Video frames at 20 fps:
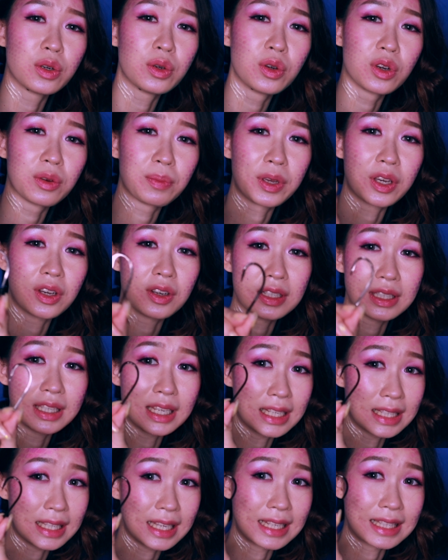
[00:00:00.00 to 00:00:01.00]
hook because
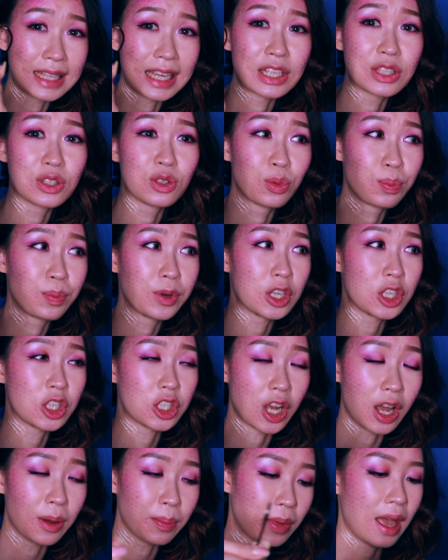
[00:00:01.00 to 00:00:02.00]
this is like super
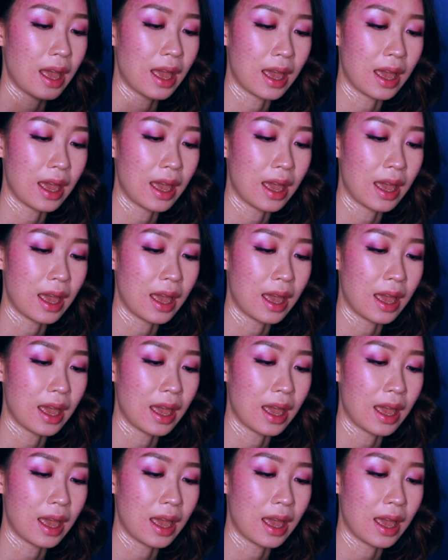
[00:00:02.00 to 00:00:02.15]
sharp.